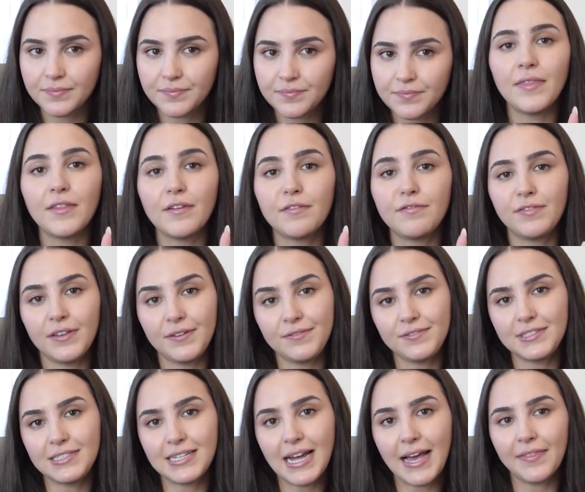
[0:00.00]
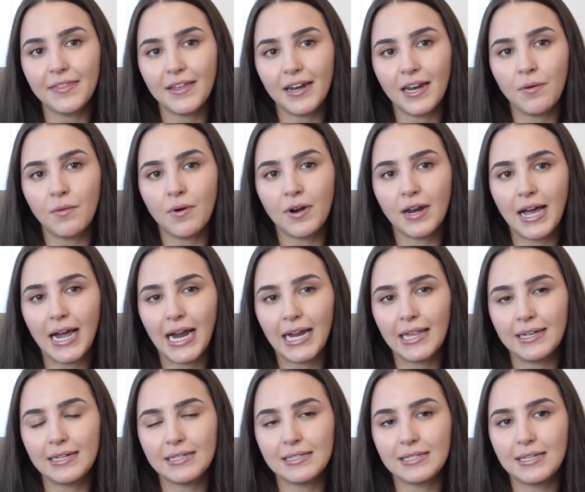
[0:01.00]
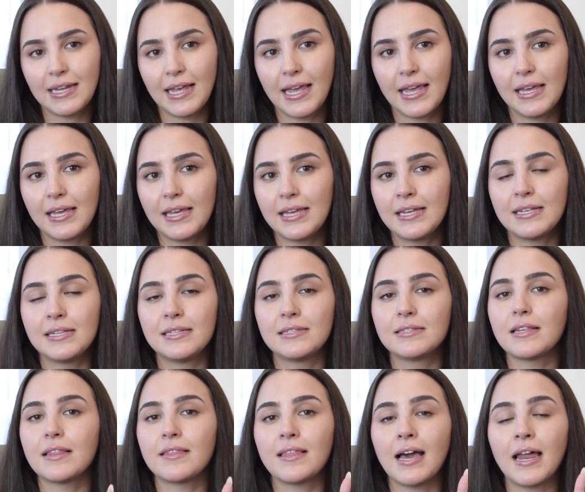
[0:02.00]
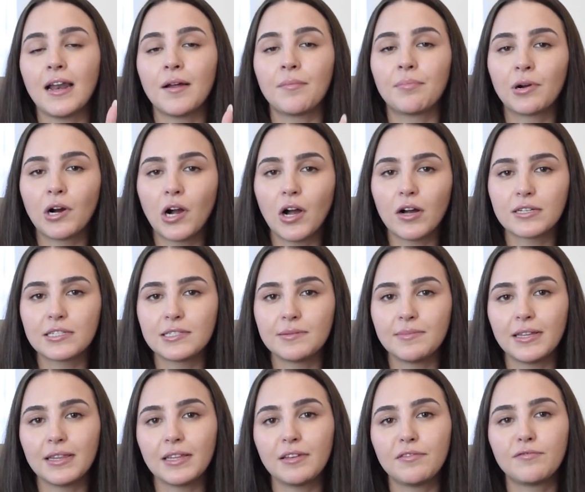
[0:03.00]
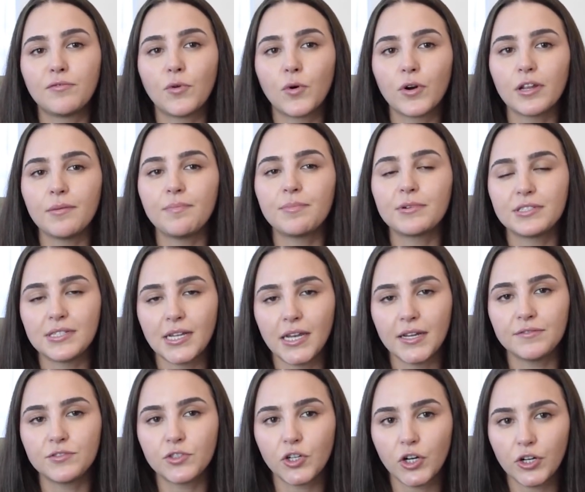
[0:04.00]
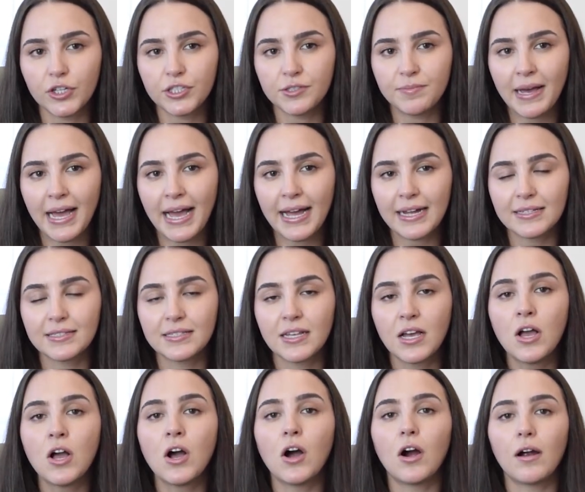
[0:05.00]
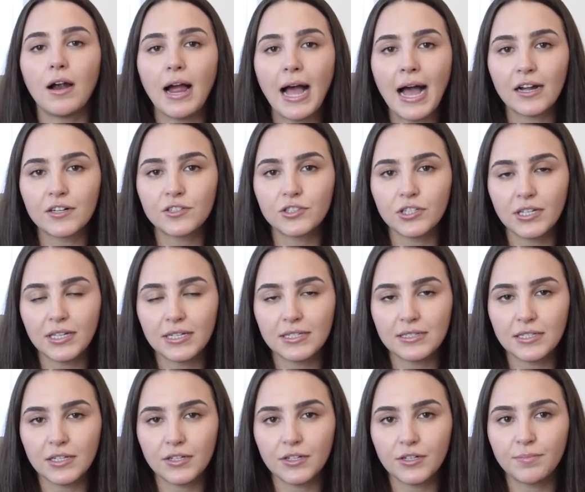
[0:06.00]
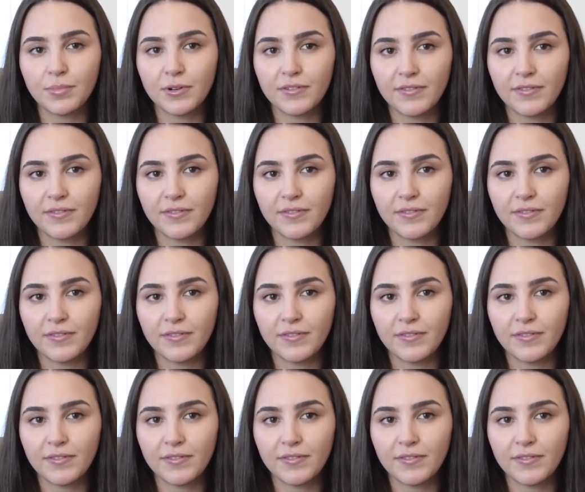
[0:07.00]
And the fifth stat that I want to highlight today is that approximately 40% of chargebacks are actually considered